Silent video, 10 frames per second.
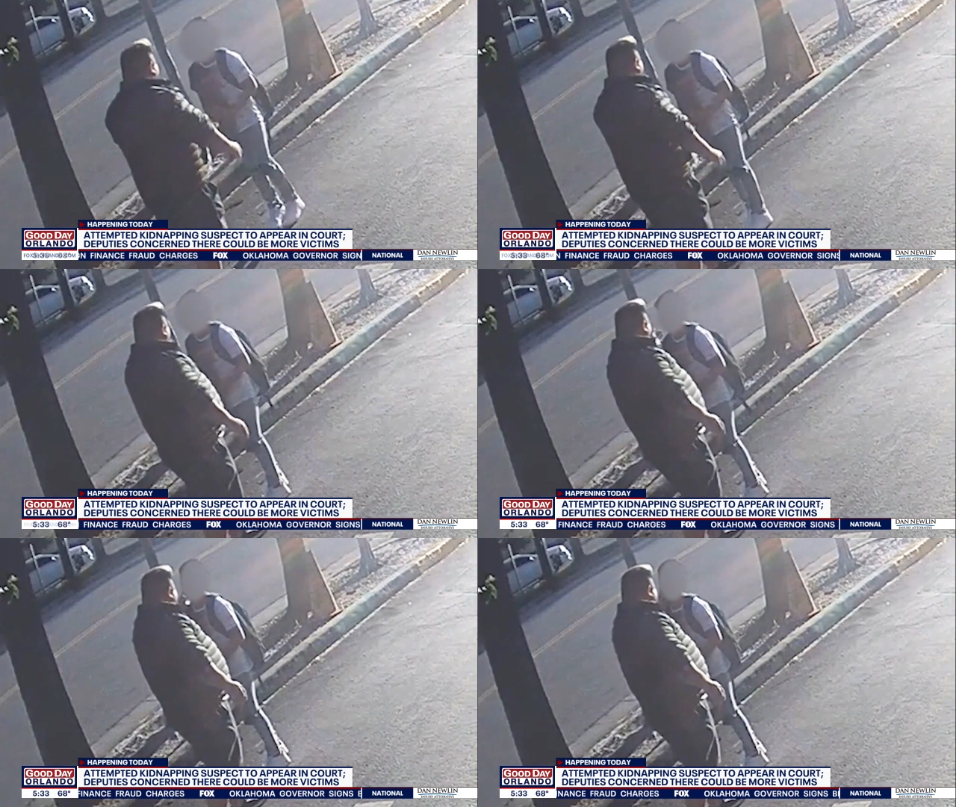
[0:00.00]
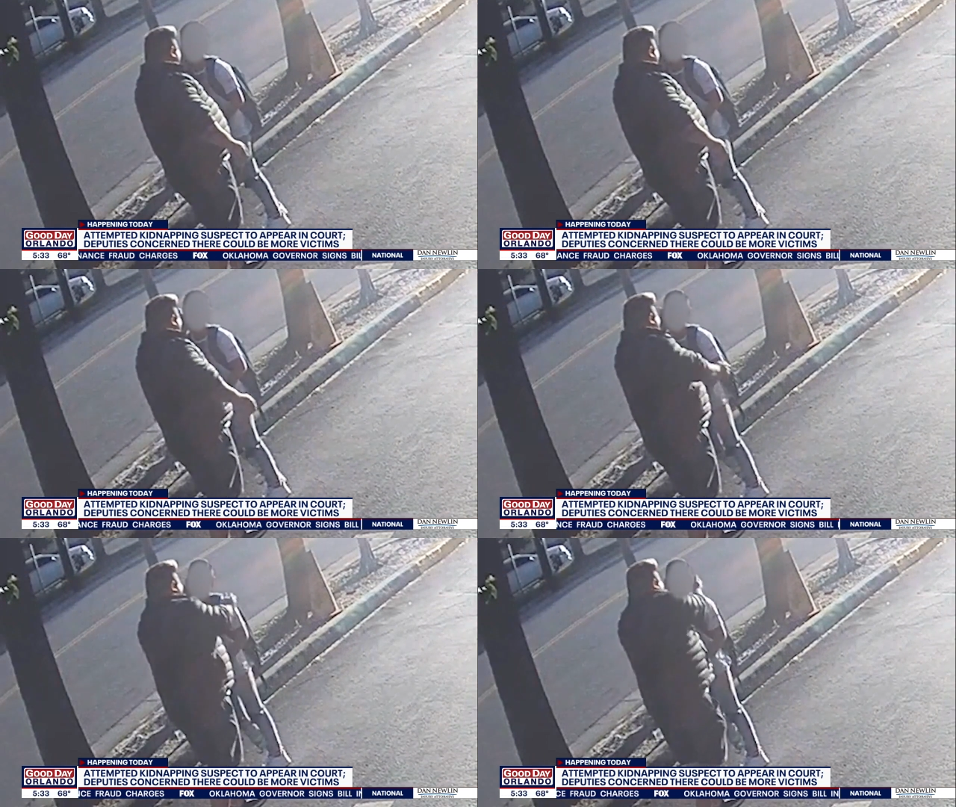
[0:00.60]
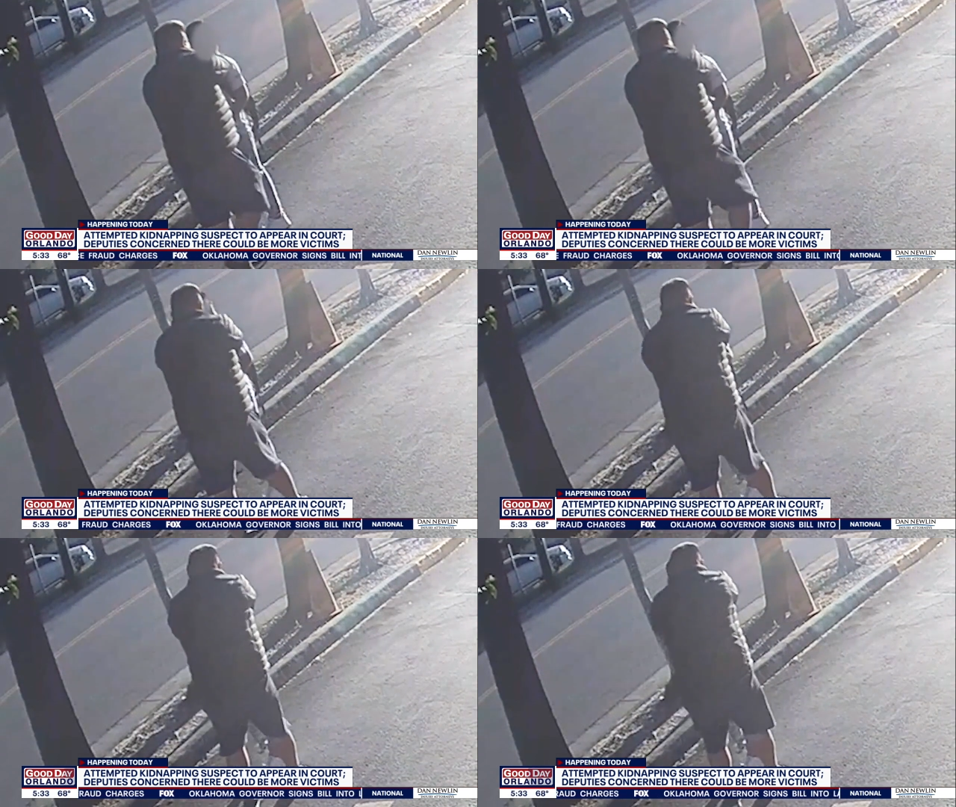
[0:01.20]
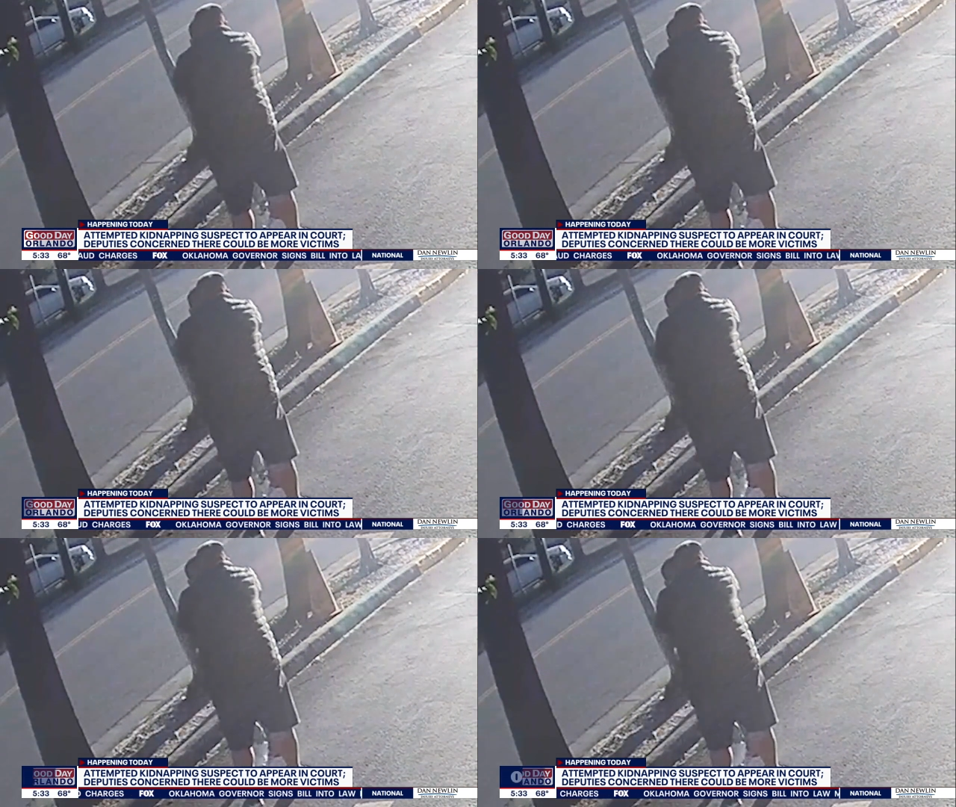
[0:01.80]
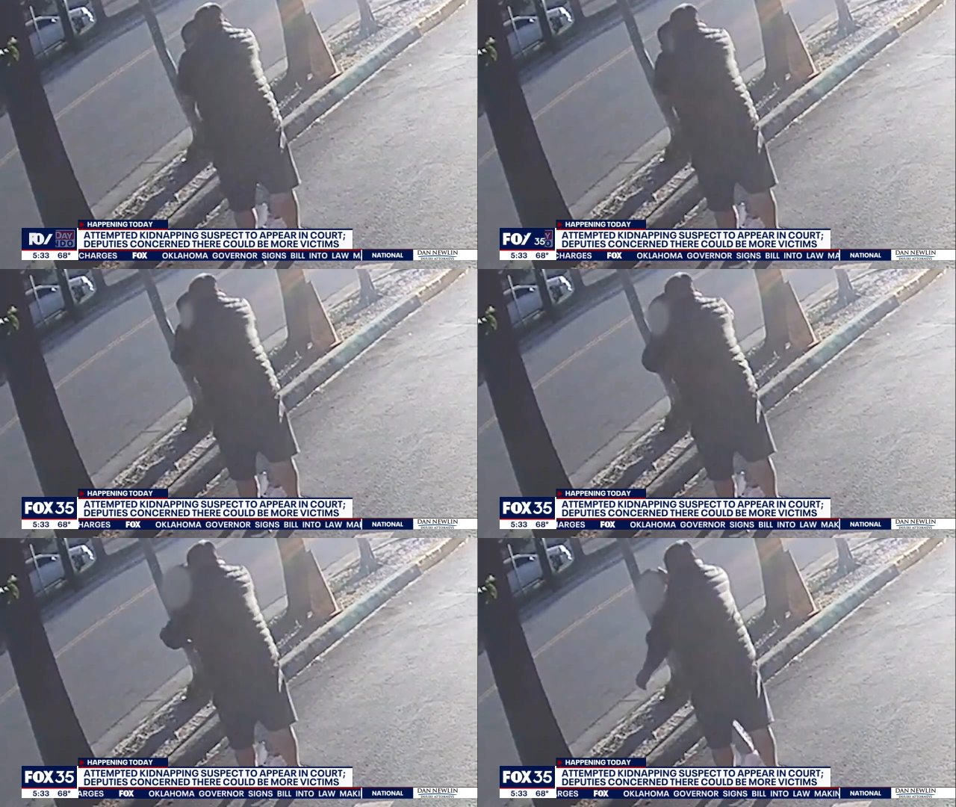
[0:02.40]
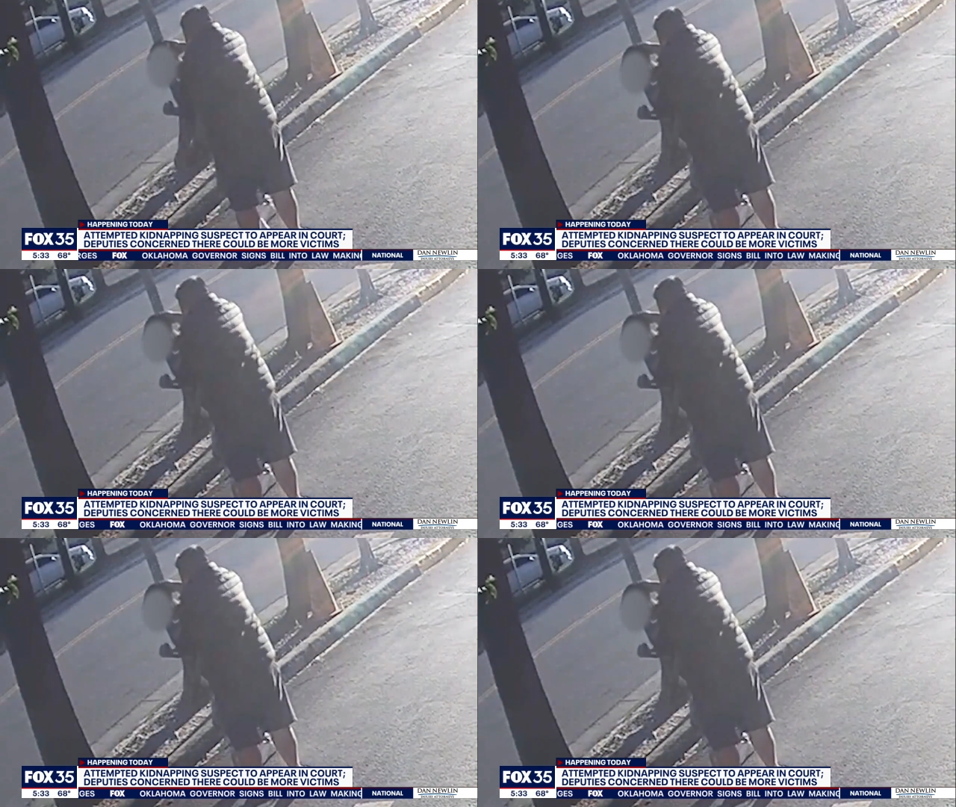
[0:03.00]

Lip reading: (no speaker visible)